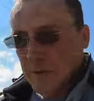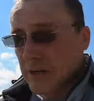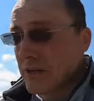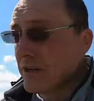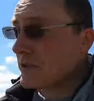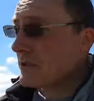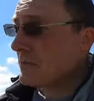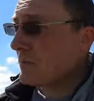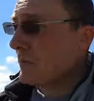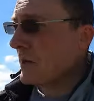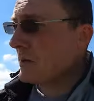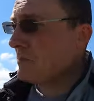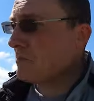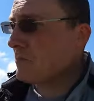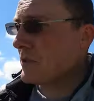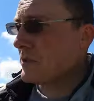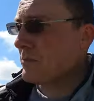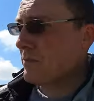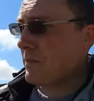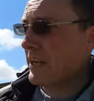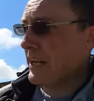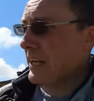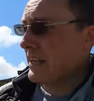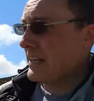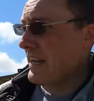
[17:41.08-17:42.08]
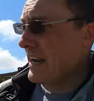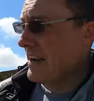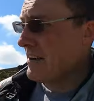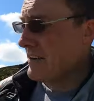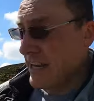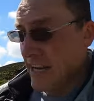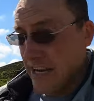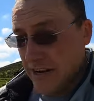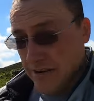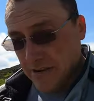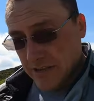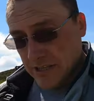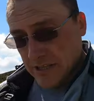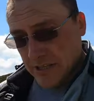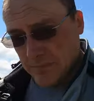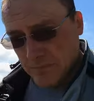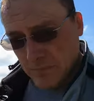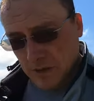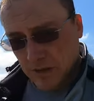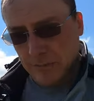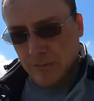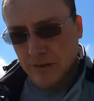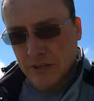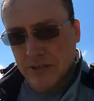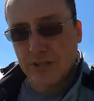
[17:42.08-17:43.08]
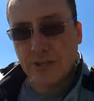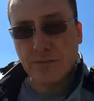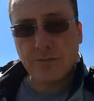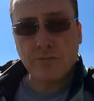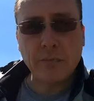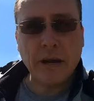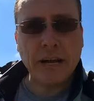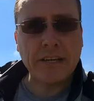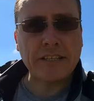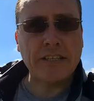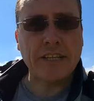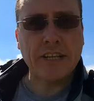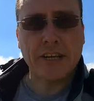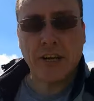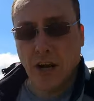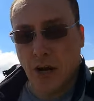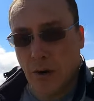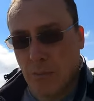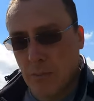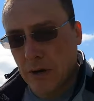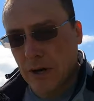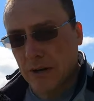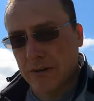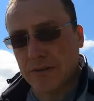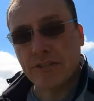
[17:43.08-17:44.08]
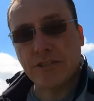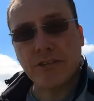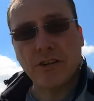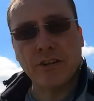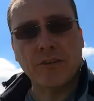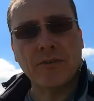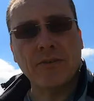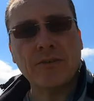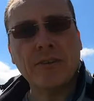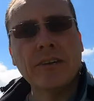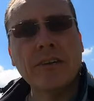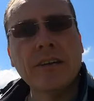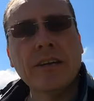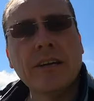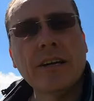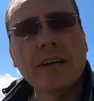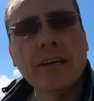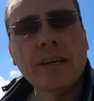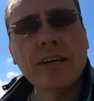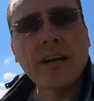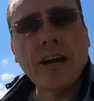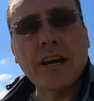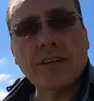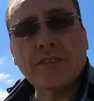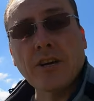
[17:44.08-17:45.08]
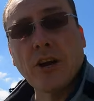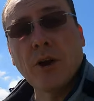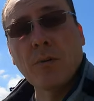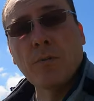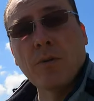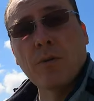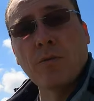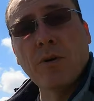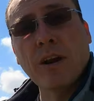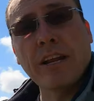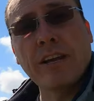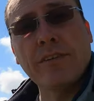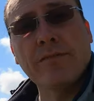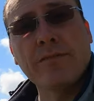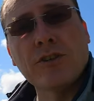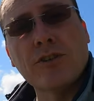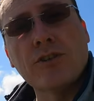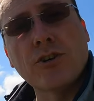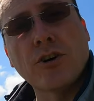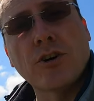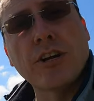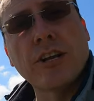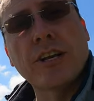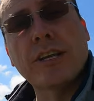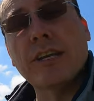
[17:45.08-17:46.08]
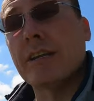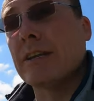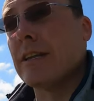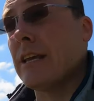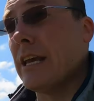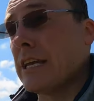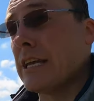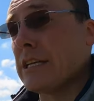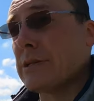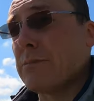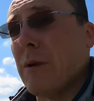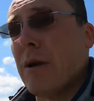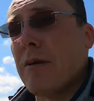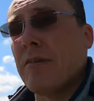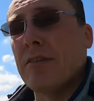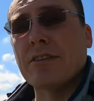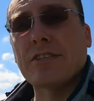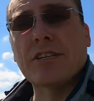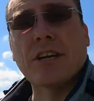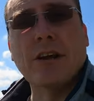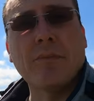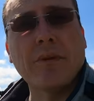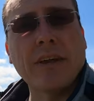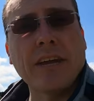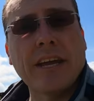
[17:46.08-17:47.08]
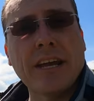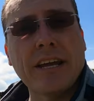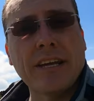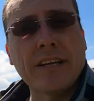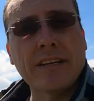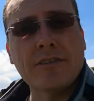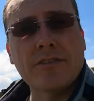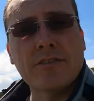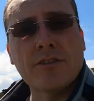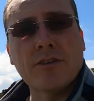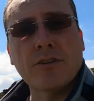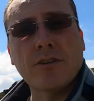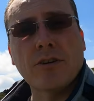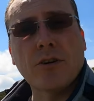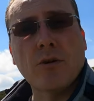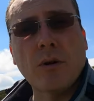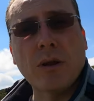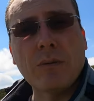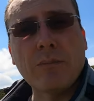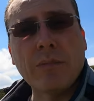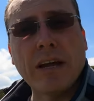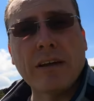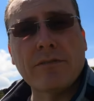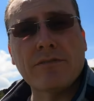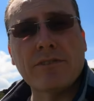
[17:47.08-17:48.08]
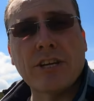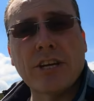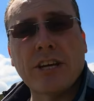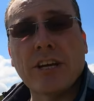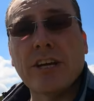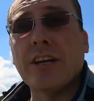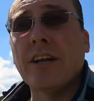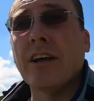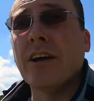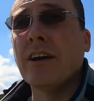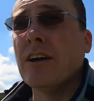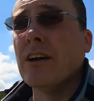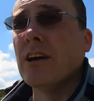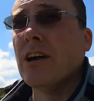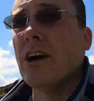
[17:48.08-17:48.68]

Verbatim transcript: because once we get down here, it's pretty much back to the car park, so Guys, I hope you really have enjoyed the experience coming here to Queen Maeve's Cairn,